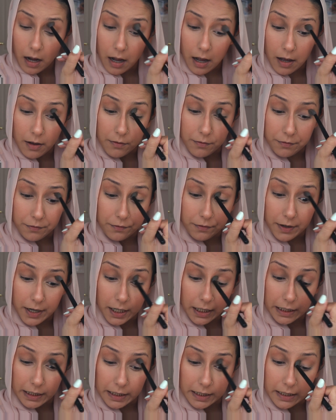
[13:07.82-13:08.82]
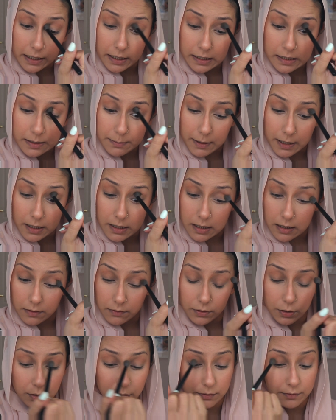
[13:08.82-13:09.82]
A very expensive
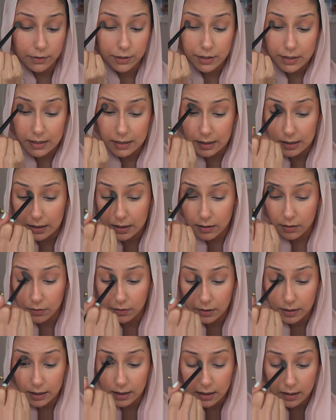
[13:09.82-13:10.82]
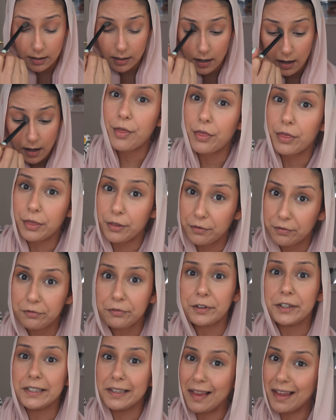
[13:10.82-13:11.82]
university degree. The
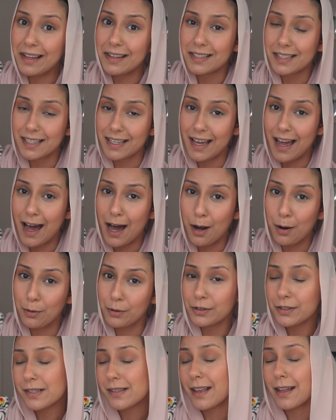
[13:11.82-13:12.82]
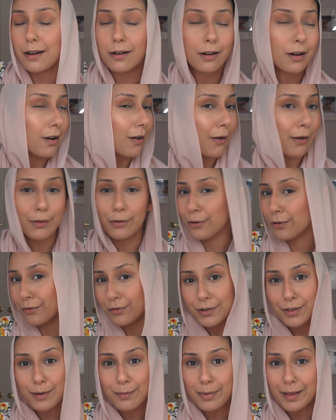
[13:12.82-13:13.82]
freelancing hours that are all
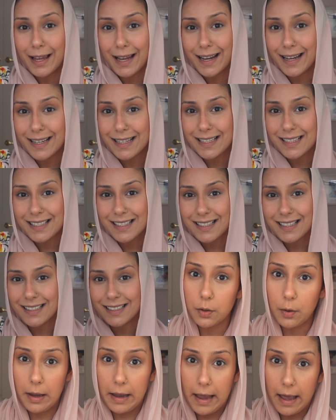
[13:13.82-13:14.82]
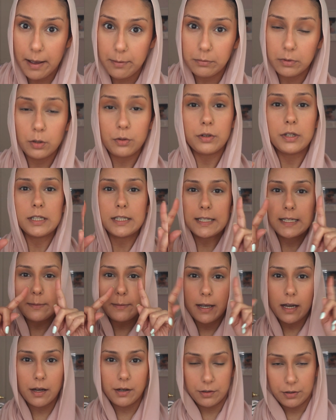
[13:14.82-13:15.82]
over the place. So I am noticing
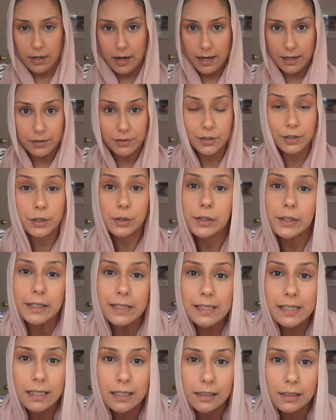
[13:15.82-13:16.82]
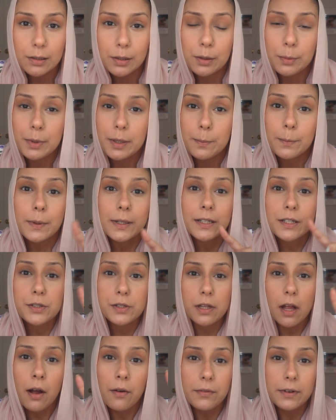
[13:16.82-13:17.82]
my under eyes are creasing a little bit, but it's
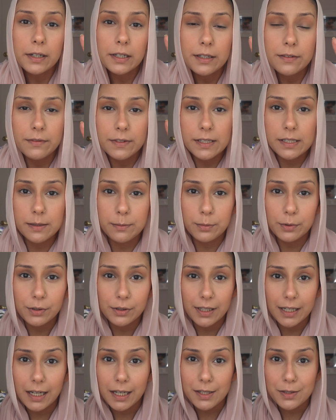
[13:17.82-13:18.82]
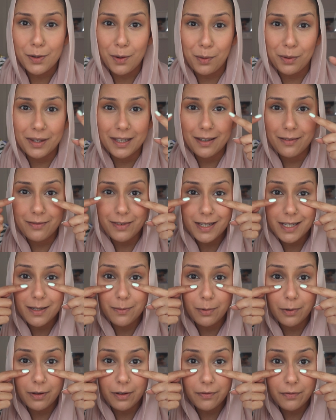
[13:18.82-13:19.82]
not very visible. Like, it's only
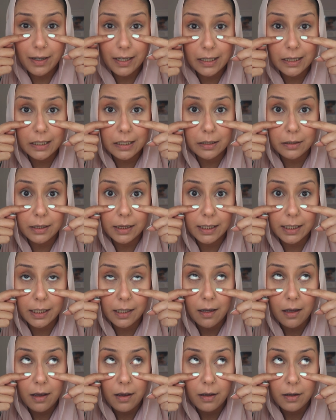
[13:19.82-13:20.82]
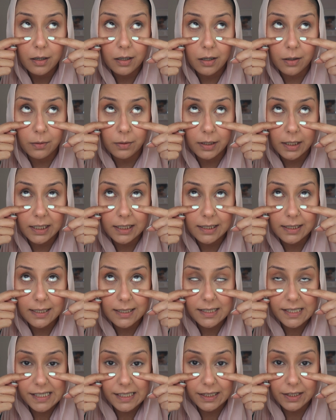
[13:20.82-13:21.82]
visible if I literally go like
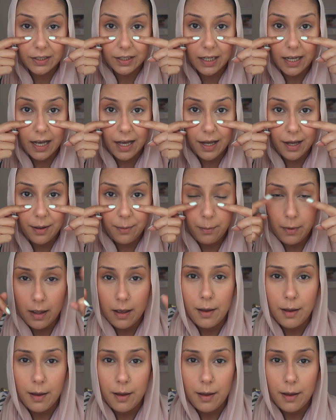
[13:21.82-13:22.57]
this and look up,